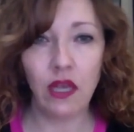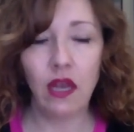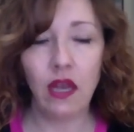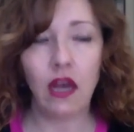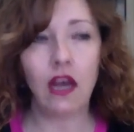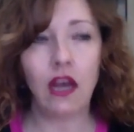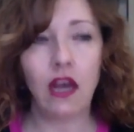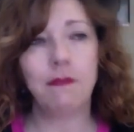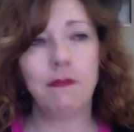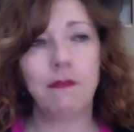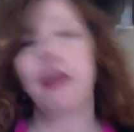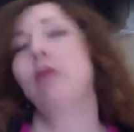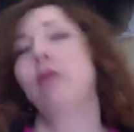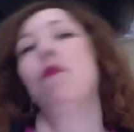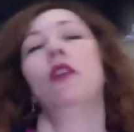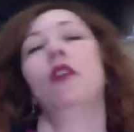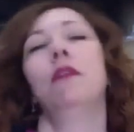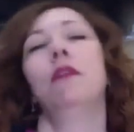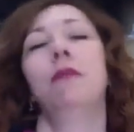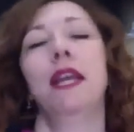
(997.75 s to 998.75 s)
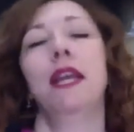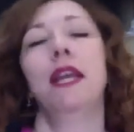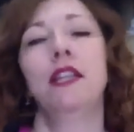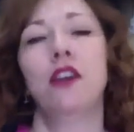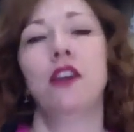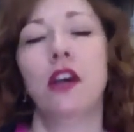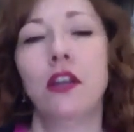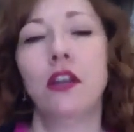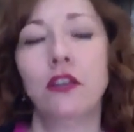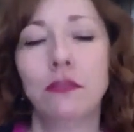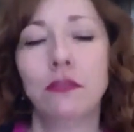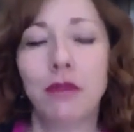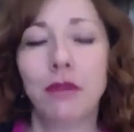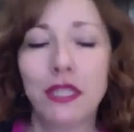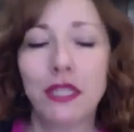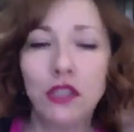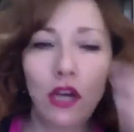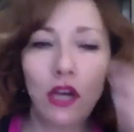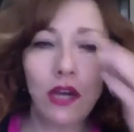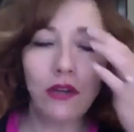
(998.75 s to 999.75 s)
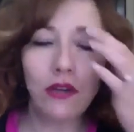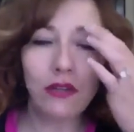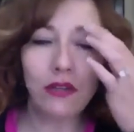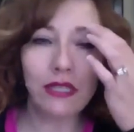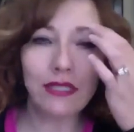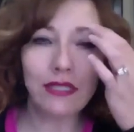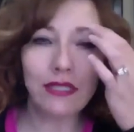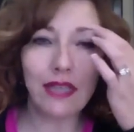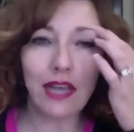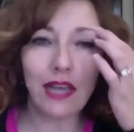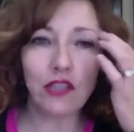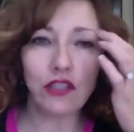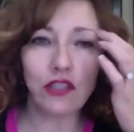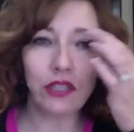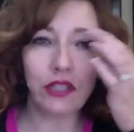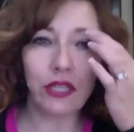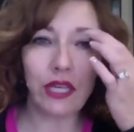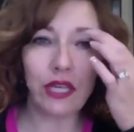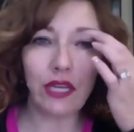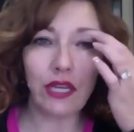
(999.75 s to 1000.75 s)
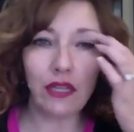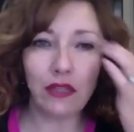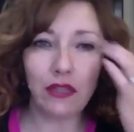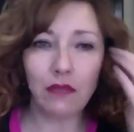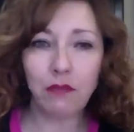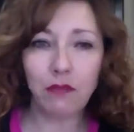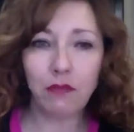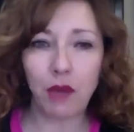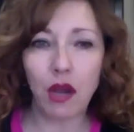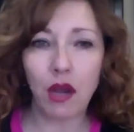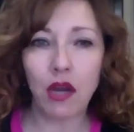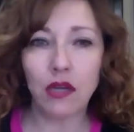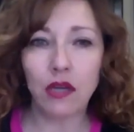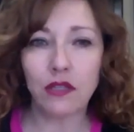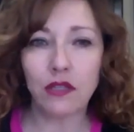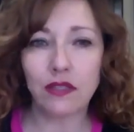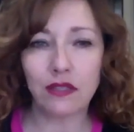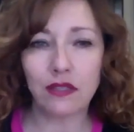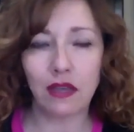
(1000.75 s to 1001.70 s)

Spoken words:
And my daughter is actually eating the bars.